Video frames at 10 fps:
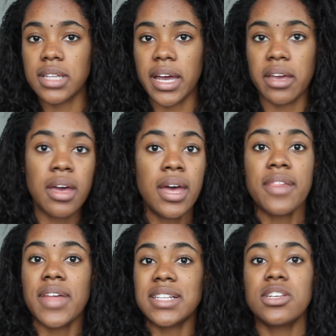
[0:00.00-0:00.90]
Like,
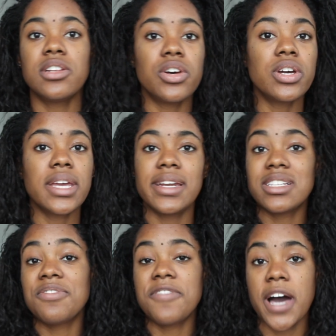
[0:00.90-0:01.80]
that's a look, and
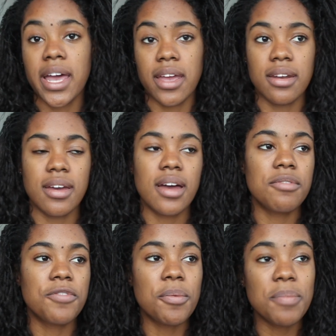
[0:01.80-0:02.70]
it's fine.
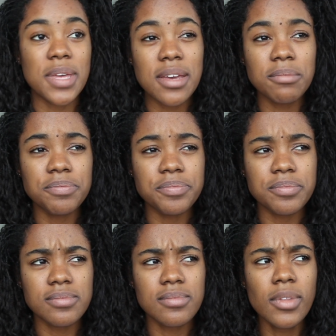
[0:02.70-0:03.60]
For me,
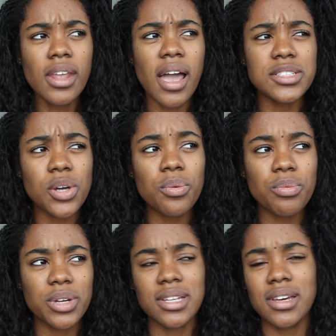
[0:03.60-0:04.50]
I don't
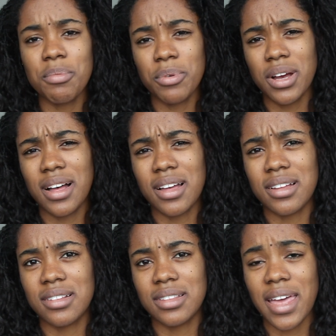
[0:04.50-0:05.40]
really
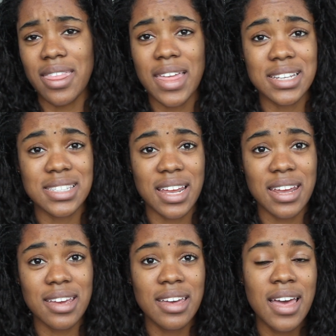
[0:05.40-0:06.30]
like that
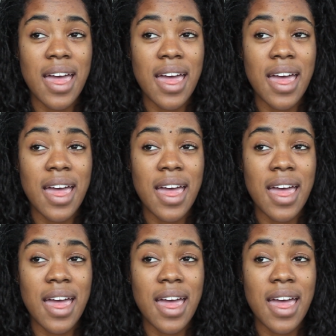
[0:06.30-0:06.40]
aesthetic.